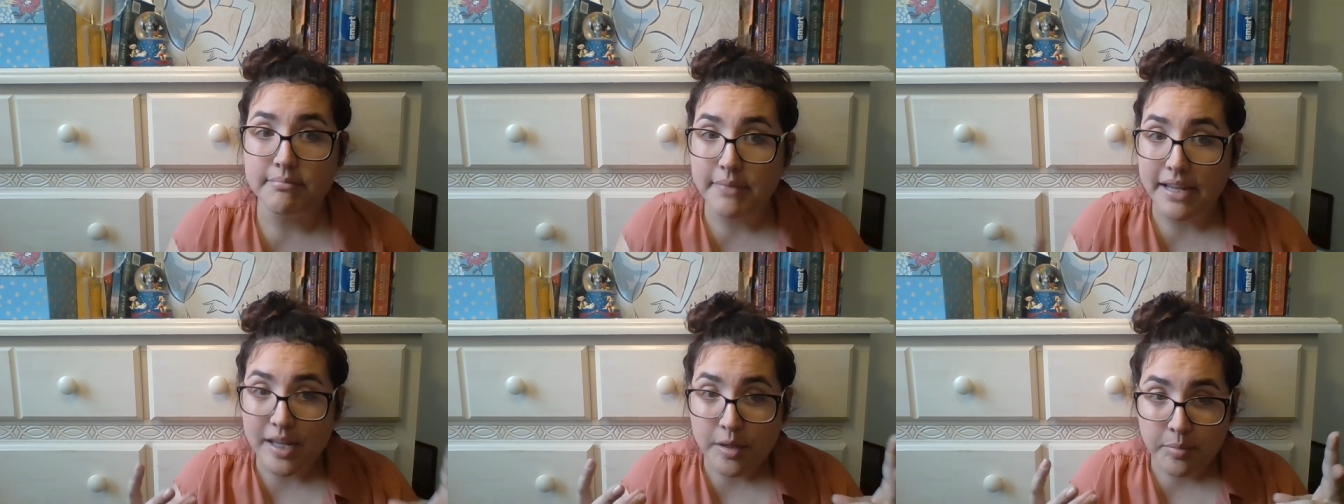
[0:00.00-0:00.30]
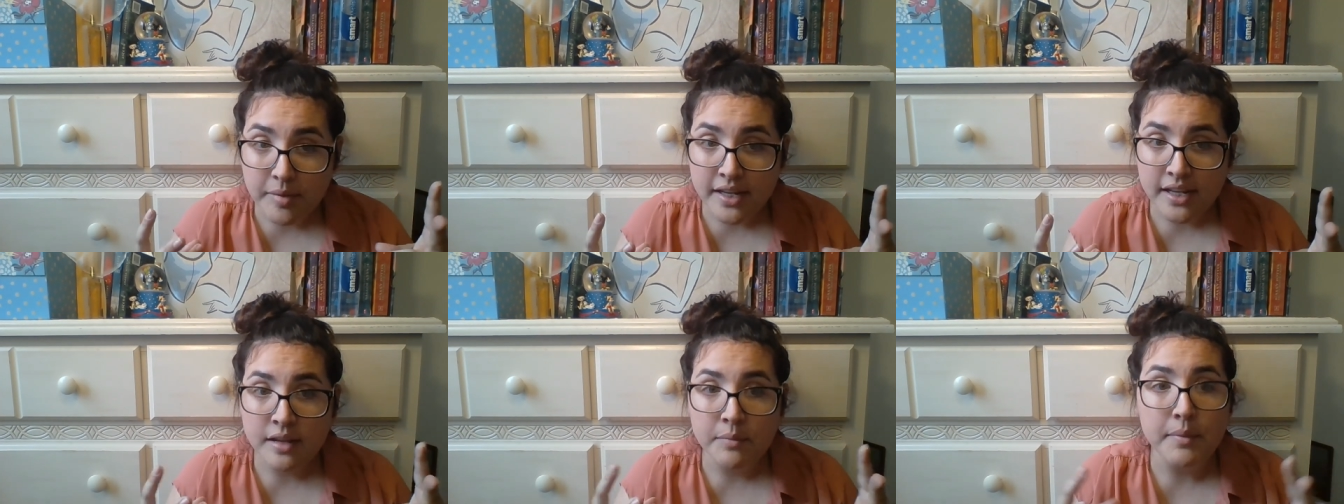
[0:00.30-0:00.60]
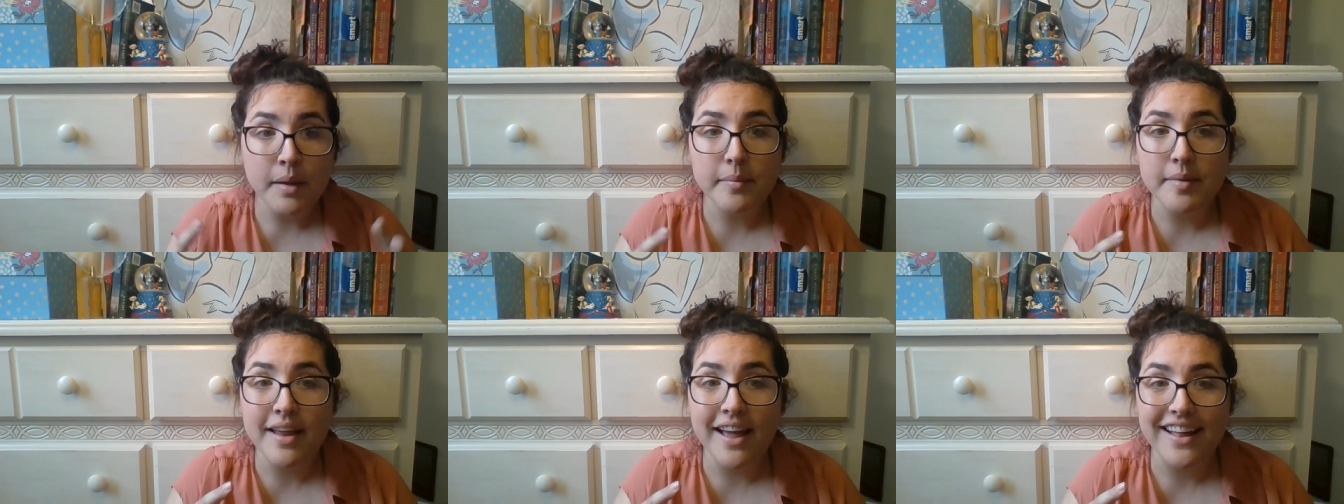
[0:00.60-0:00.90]
Maybe,
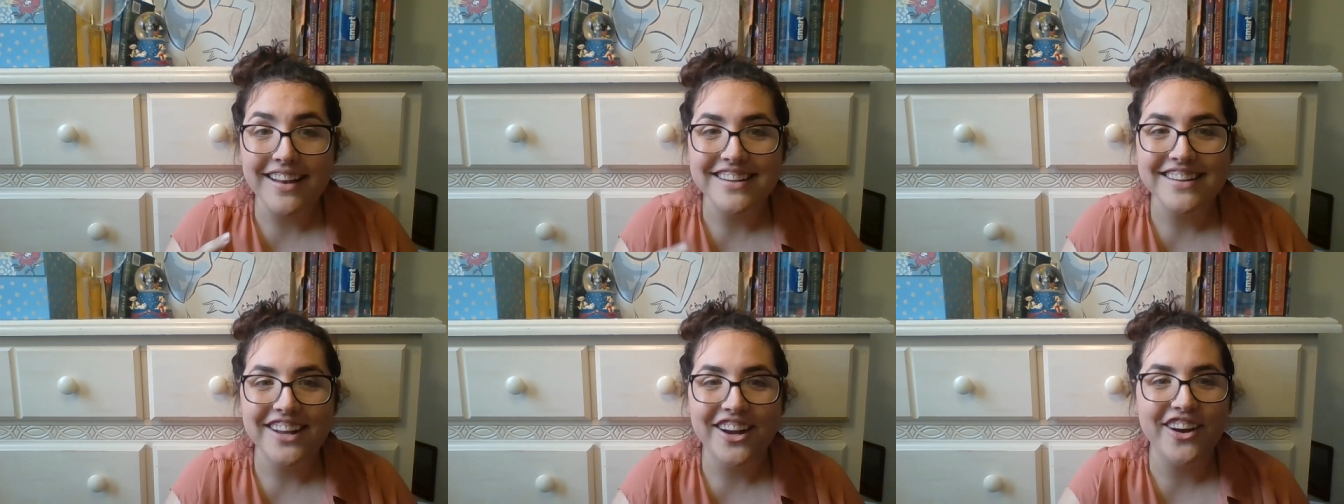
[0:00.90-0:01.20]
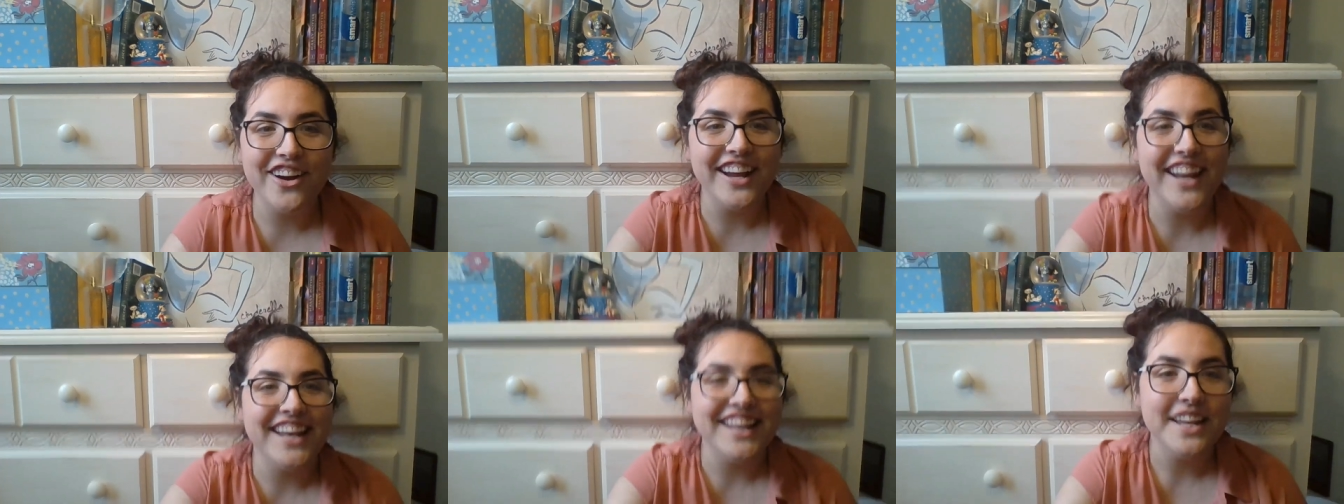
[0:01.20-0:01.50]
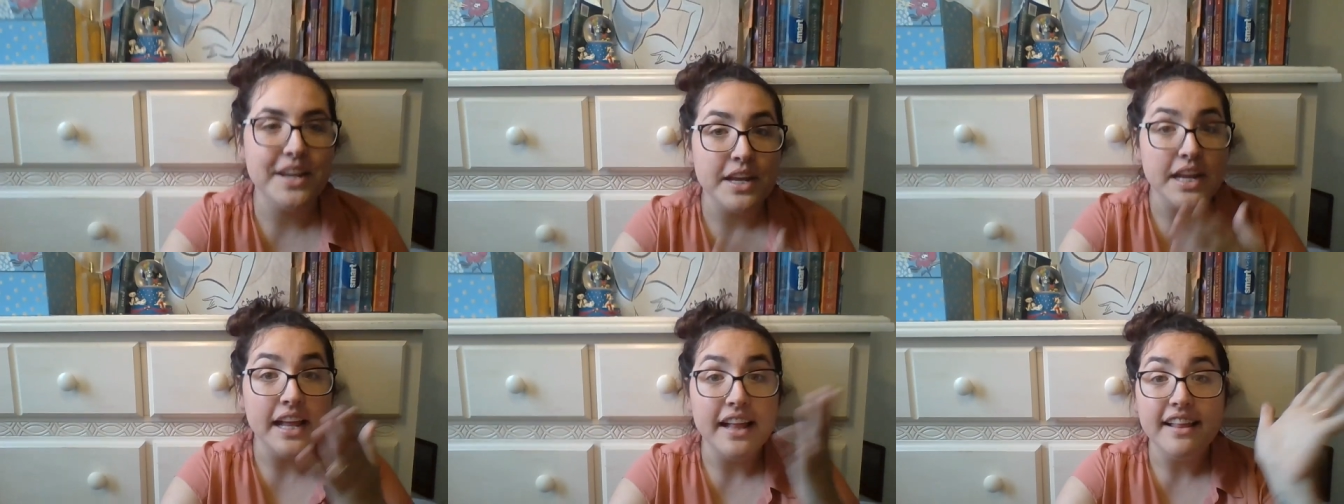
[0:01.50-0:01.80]
maybe not. All right.
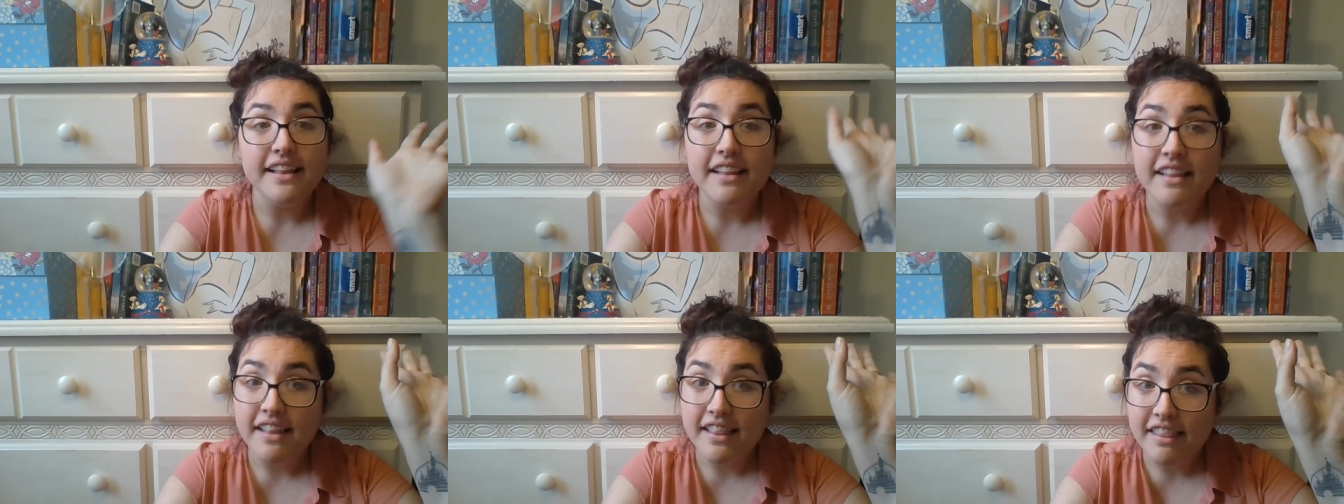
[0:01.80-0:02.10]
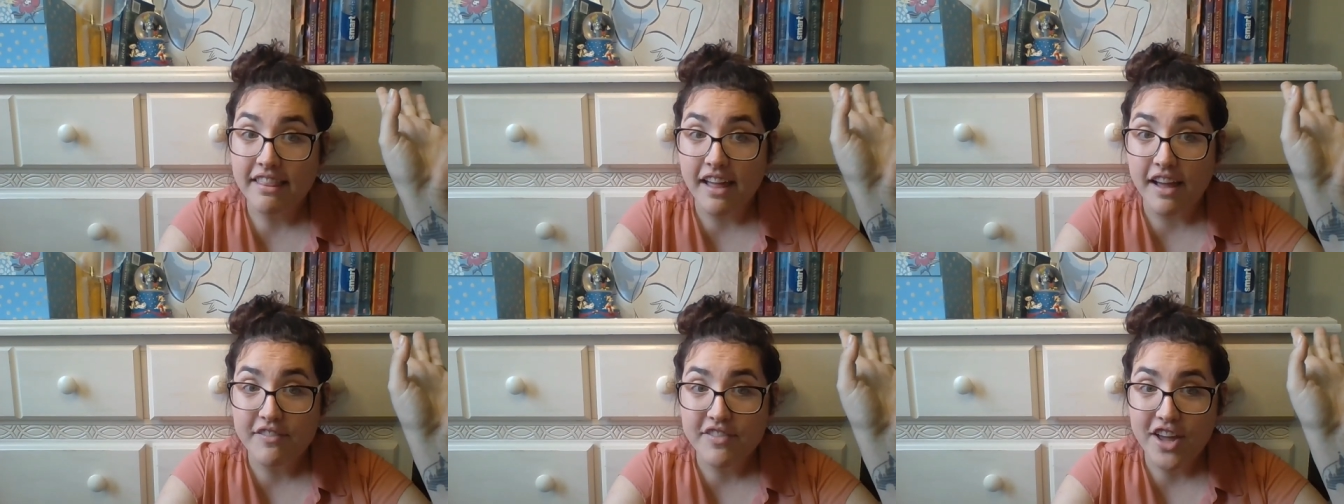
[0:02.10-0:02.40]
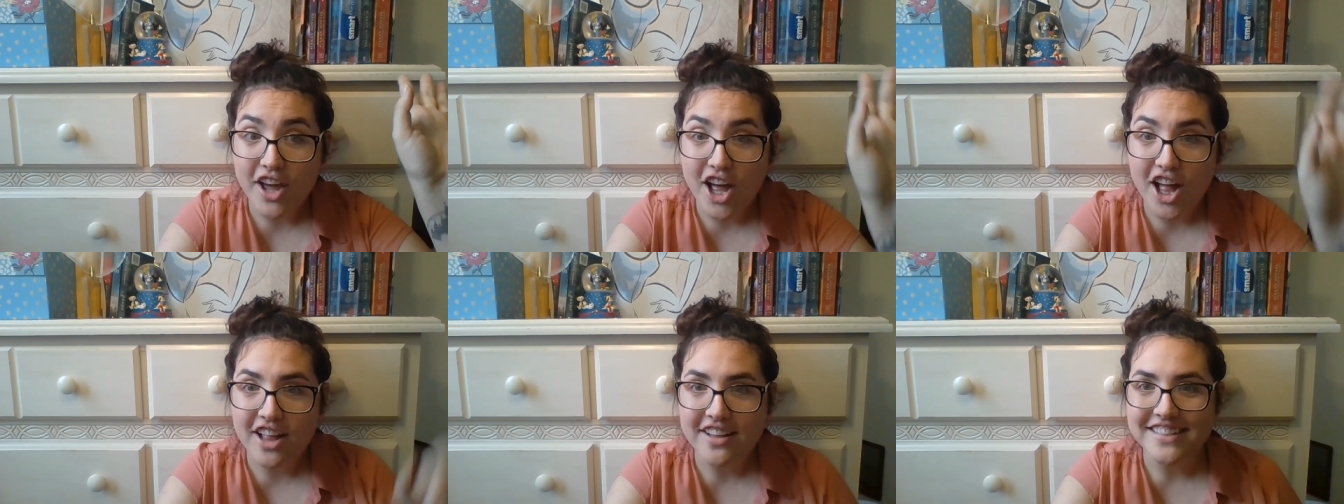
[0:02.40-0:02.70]
Love
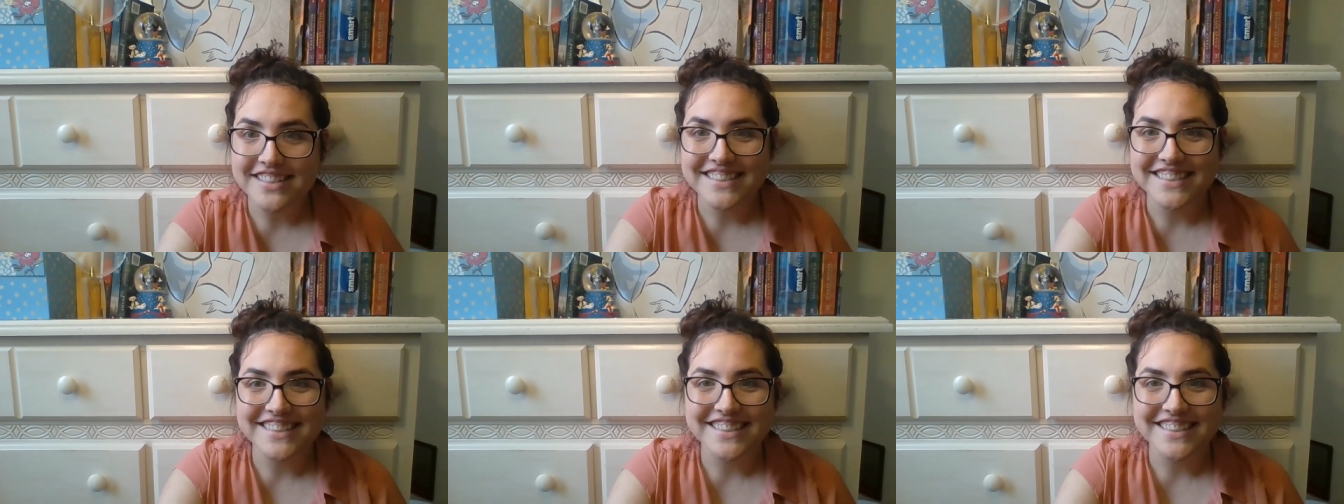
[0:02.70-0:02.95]
y'all.